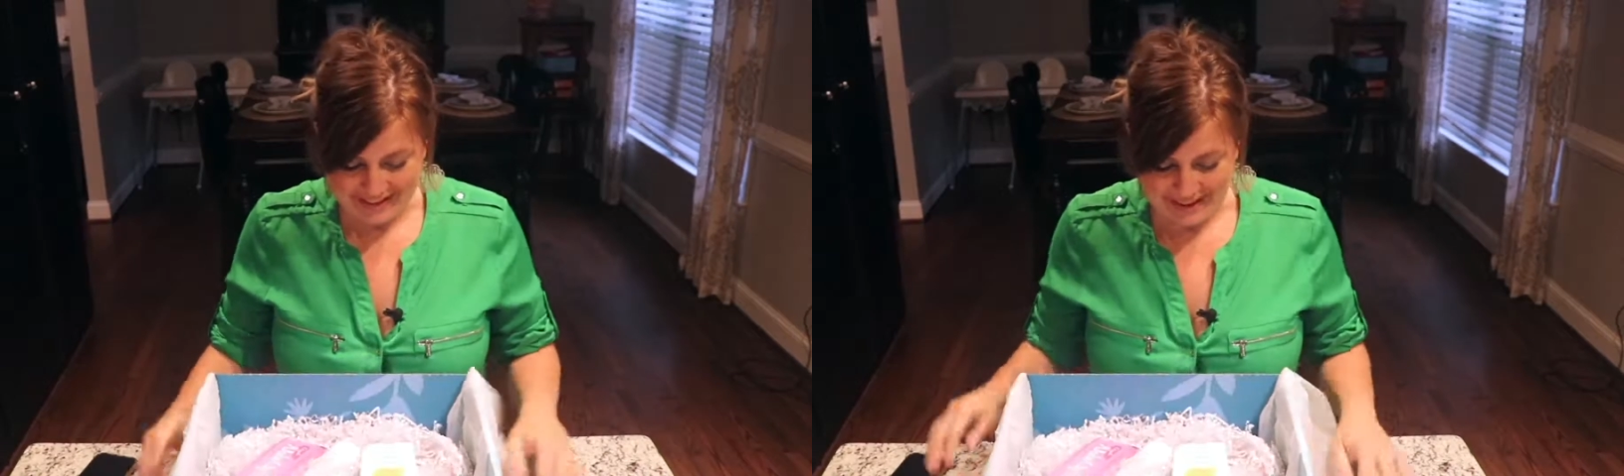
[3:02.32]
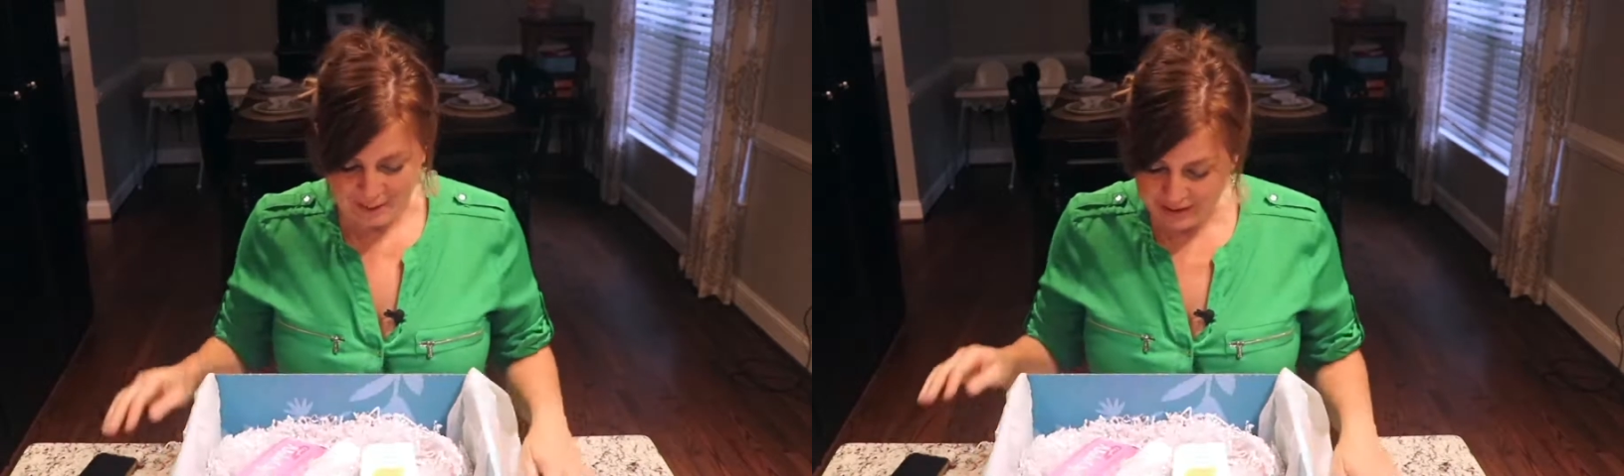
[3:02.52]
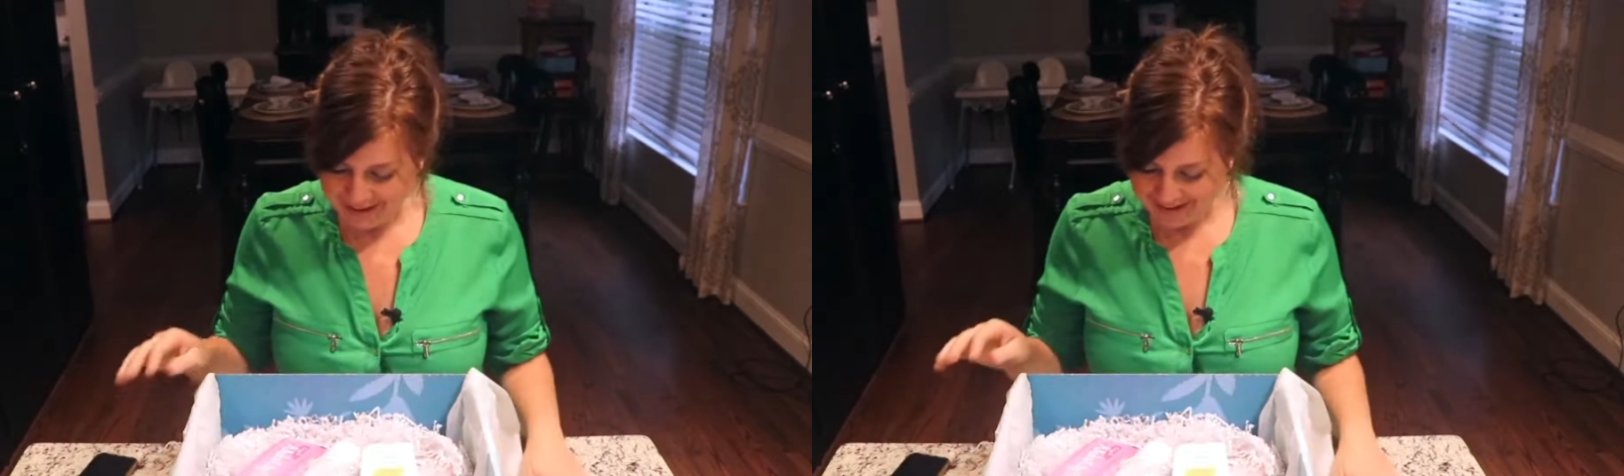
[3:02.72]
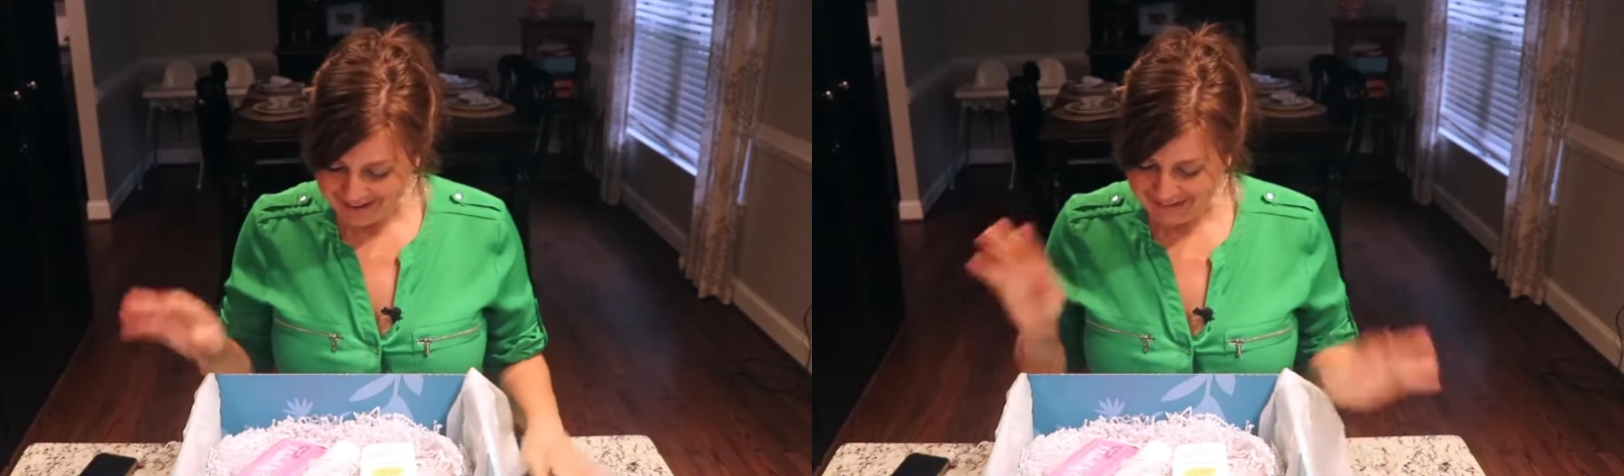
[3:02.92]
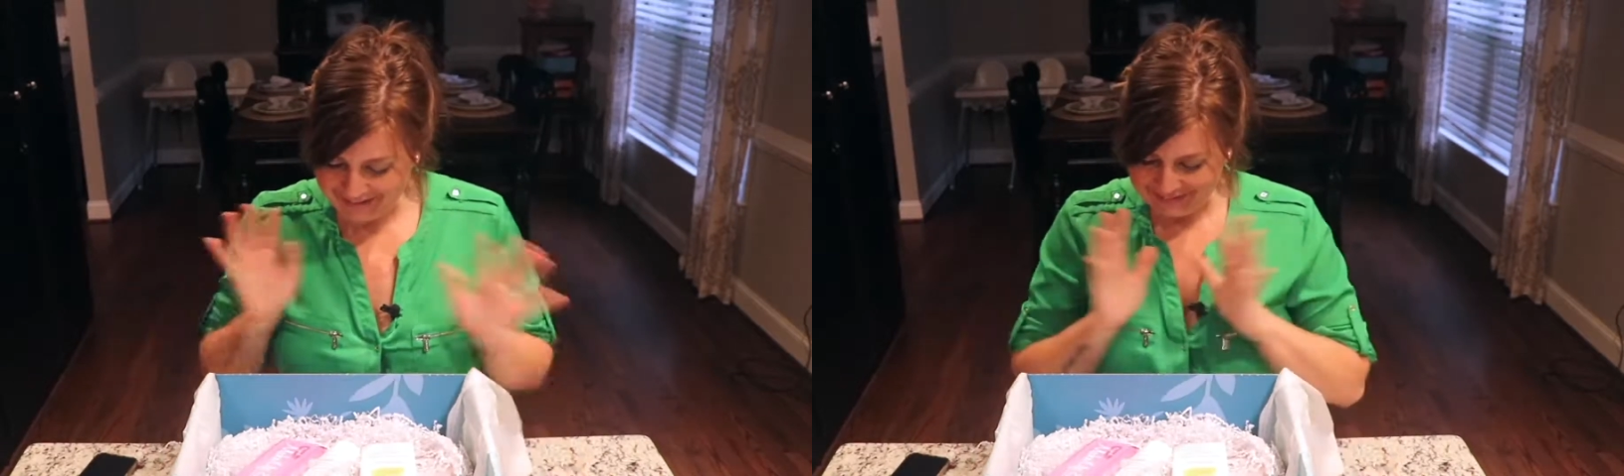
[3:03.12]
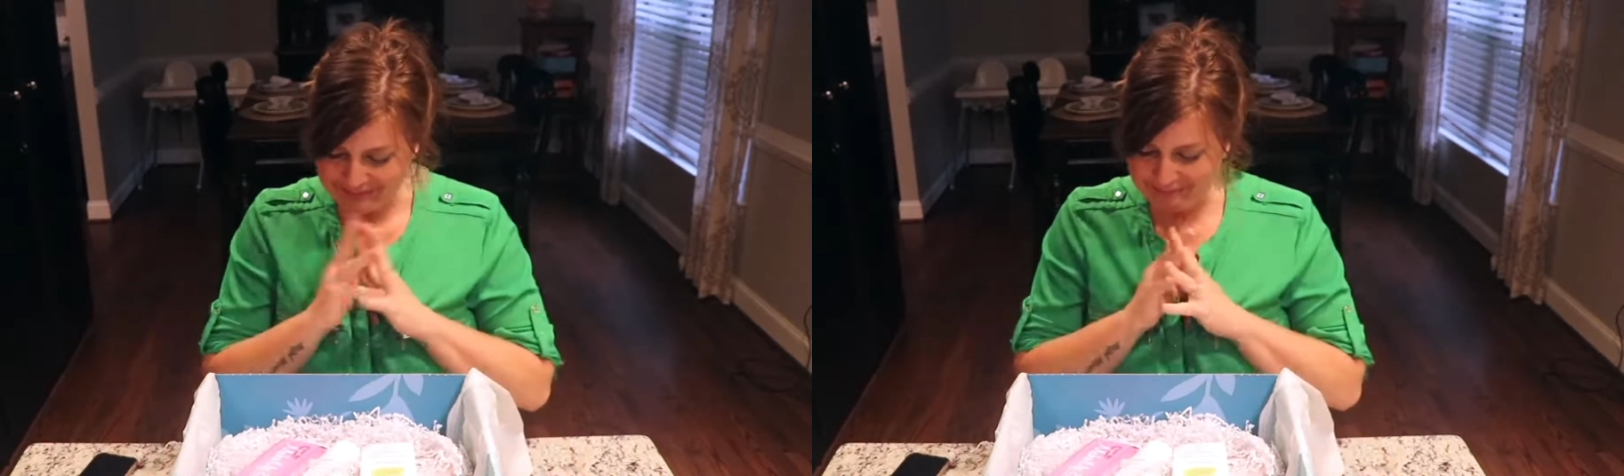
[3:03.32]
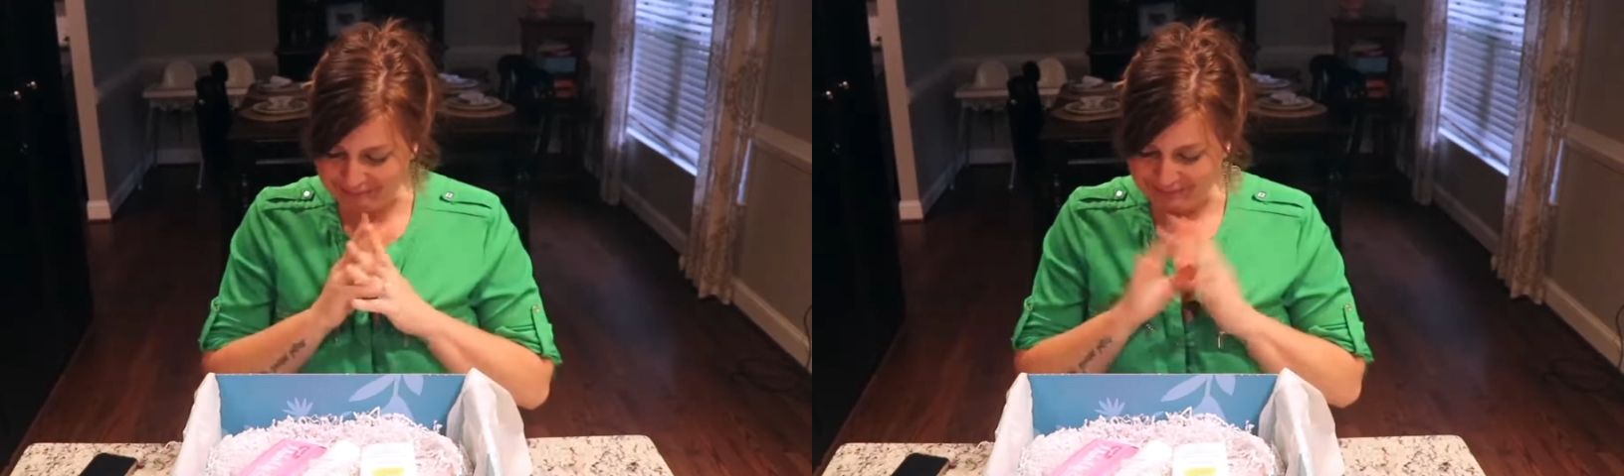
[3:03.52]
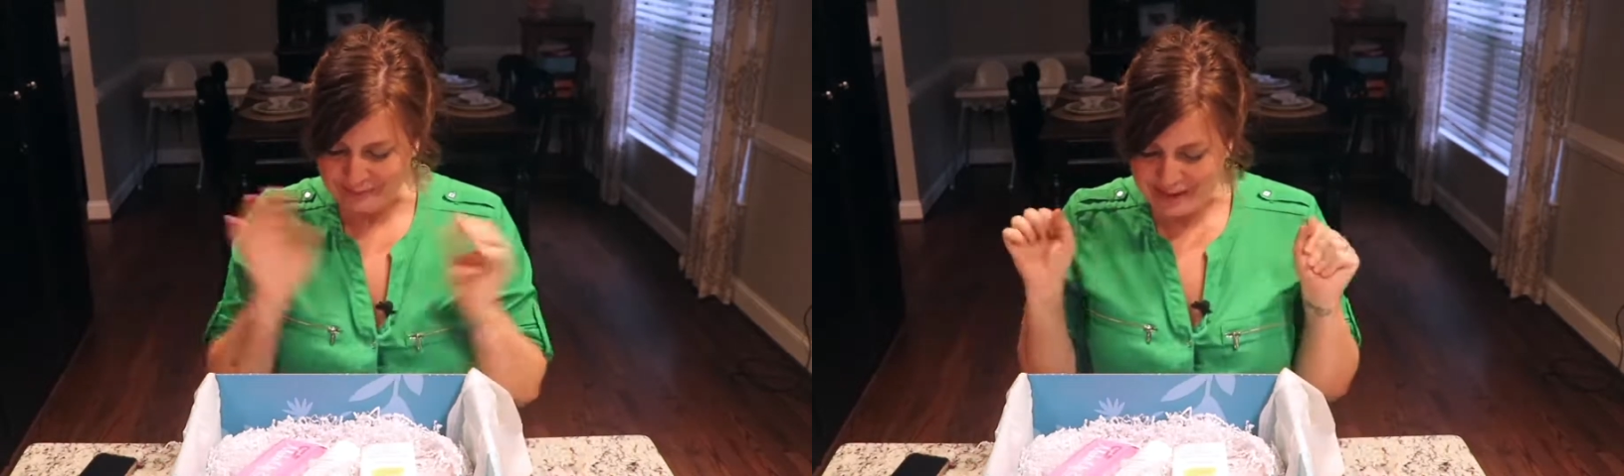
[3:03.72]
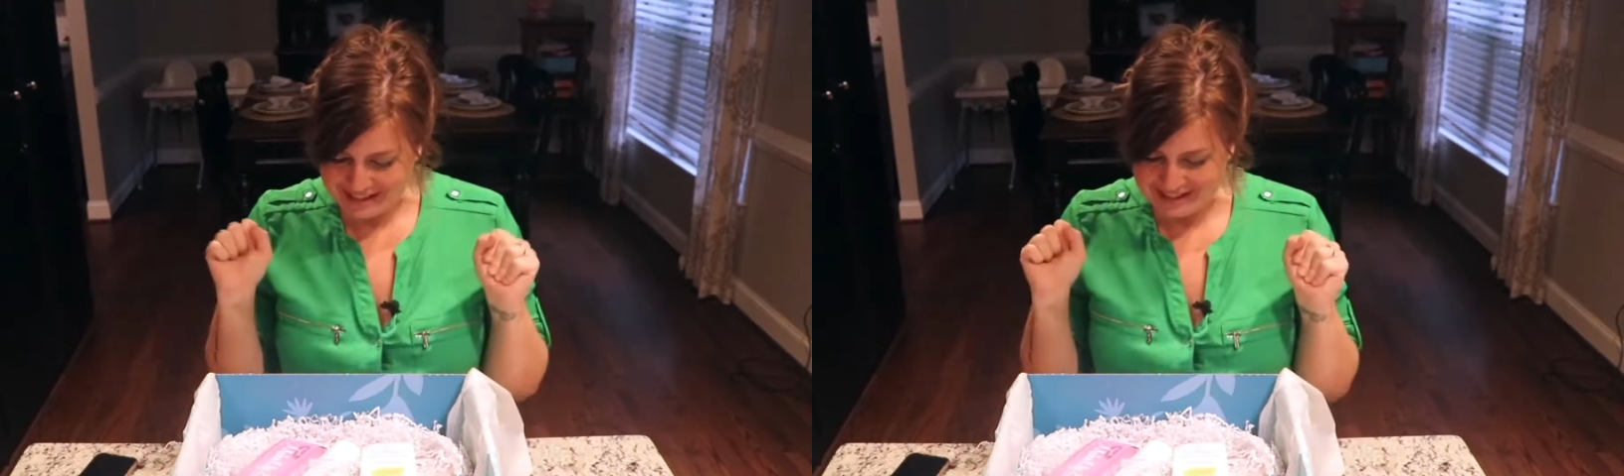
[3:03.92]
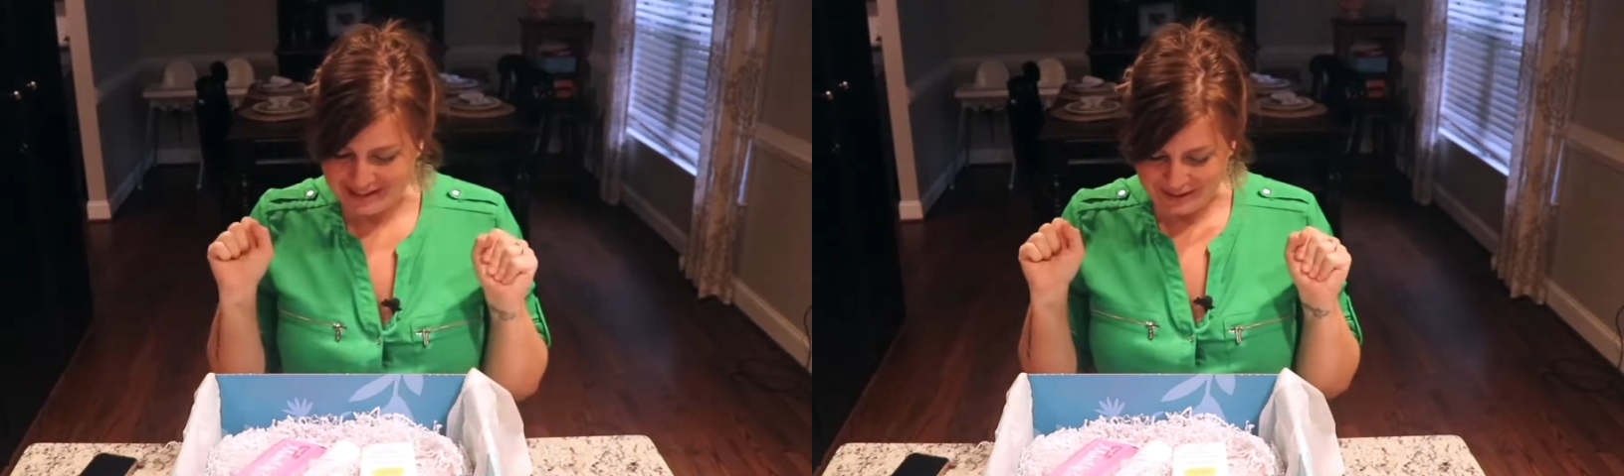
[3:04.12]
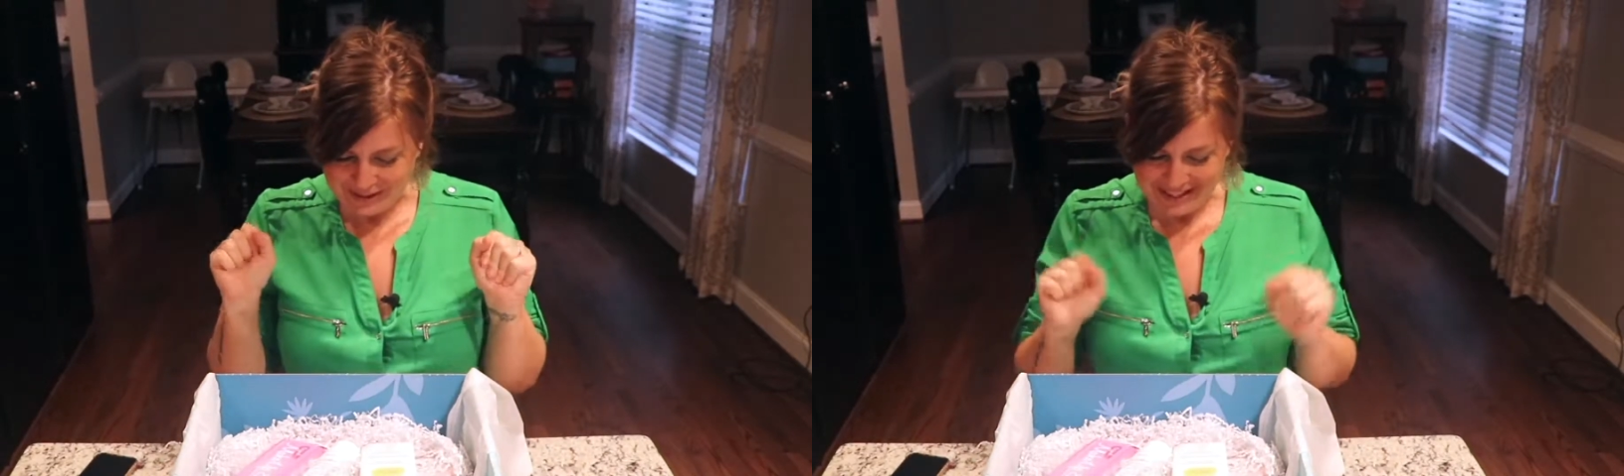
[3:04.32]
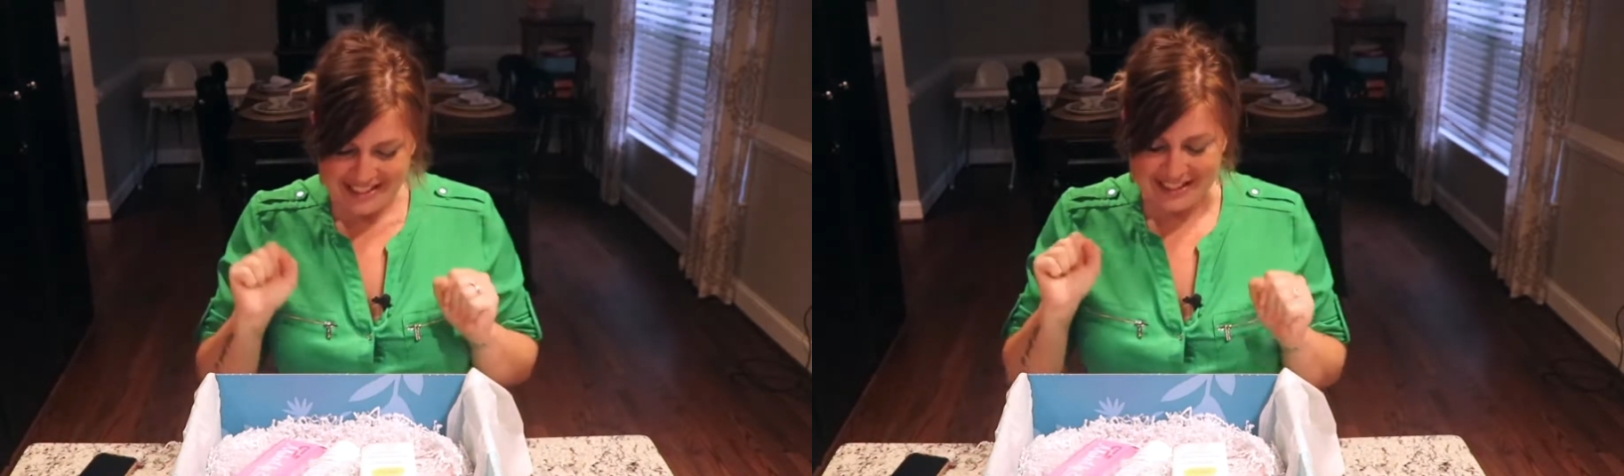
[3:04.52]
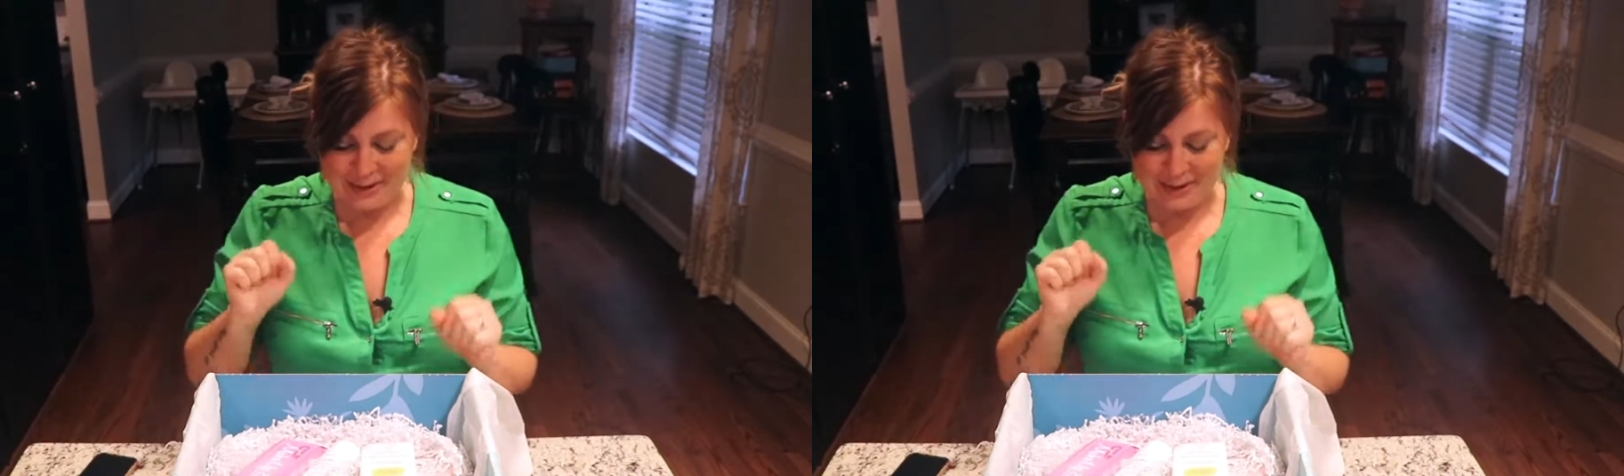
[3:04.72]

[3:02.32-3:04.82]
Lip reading: Okay, where to start?